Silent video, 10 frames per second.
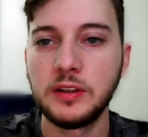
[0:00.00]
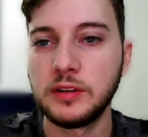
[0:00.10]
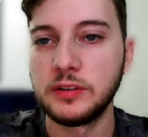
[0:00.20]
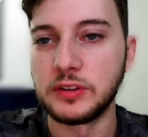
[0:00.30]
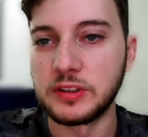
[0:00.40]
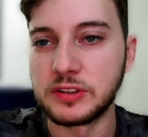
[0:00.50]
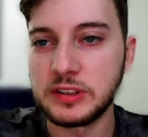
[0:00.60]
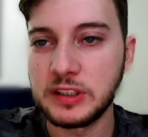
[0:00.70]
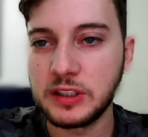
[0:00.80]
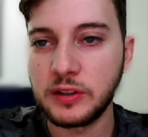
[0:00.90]
you can see
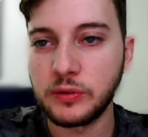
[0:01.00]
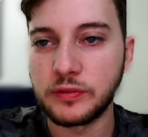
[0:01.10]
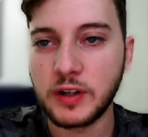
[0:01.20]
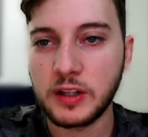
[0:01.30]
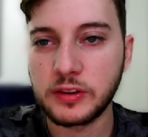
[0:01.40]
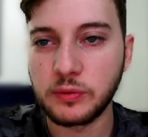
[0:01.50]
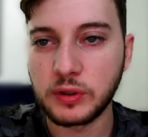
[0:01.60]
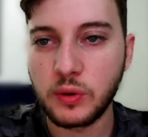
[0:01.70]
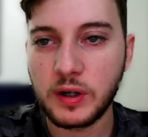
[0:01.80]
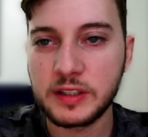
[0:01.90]
here we've caught the
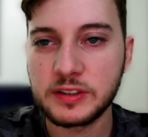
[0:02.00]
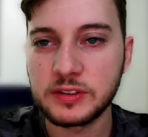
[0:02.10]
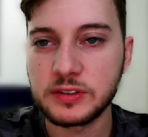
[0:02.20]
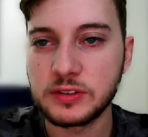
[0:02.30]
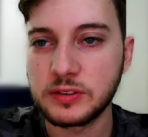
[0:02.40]
requests.